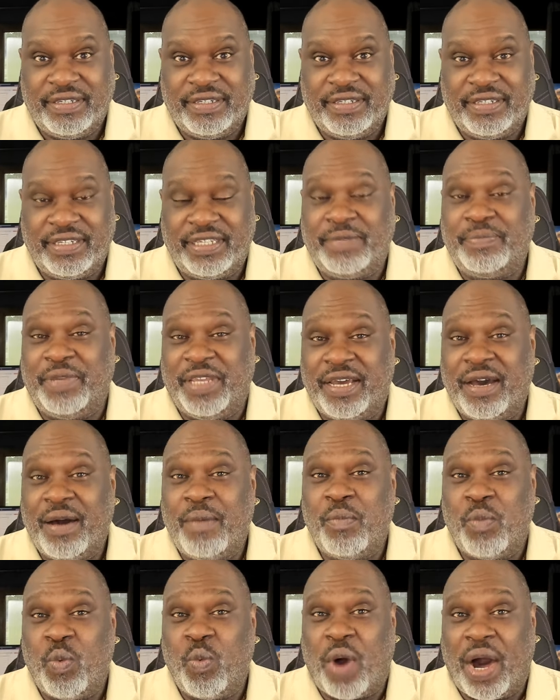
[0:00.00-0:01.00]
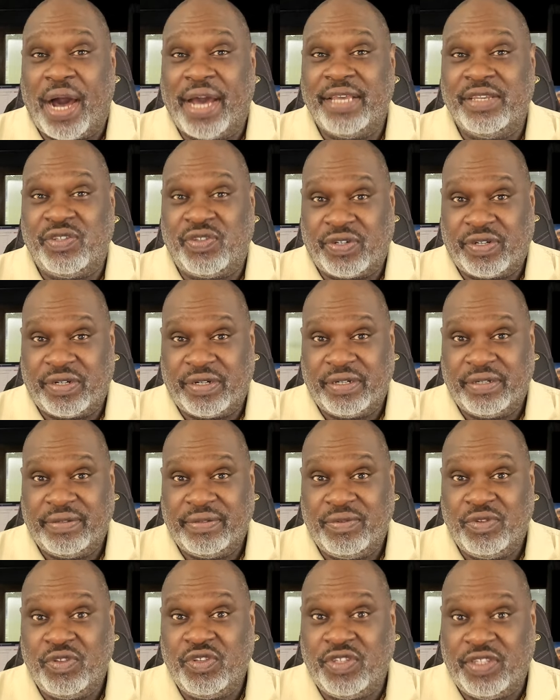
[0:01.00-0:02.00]
Let's become wiser
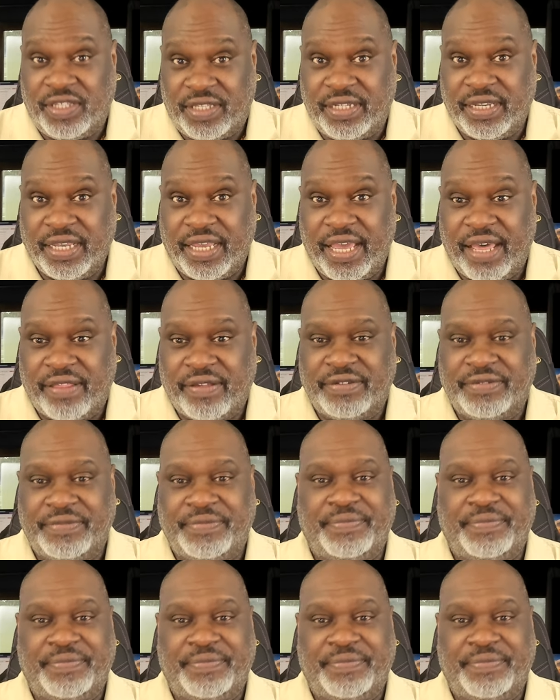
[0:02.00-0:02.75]
together.